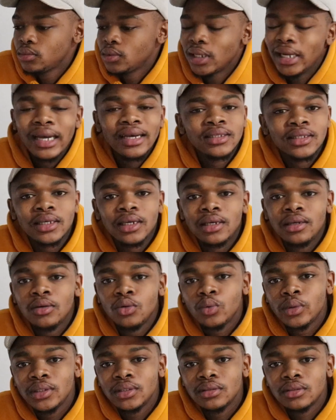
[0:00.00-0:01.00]
guys, I hate it
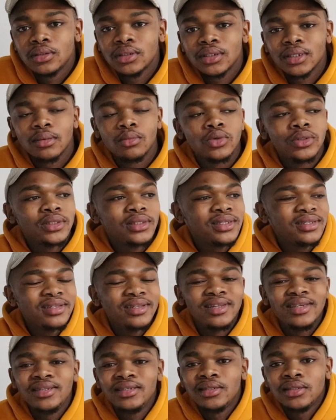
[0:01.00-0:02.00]
when someone
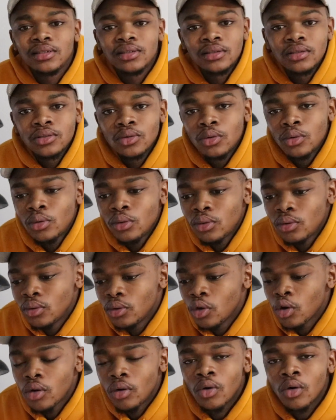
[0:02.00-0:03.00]
sneezes or,
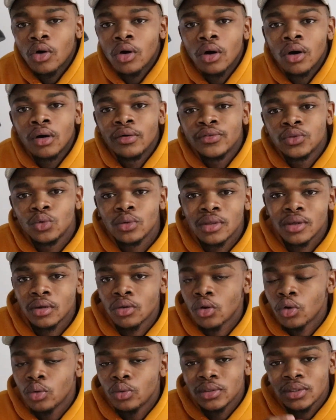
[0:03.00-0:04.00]
or coughs
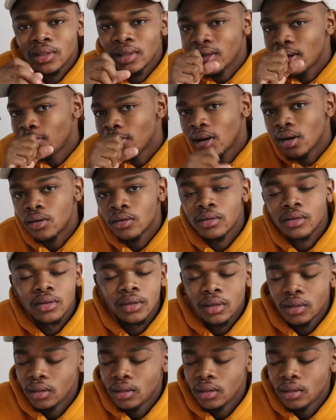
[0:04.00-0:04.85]
without closing their mouth.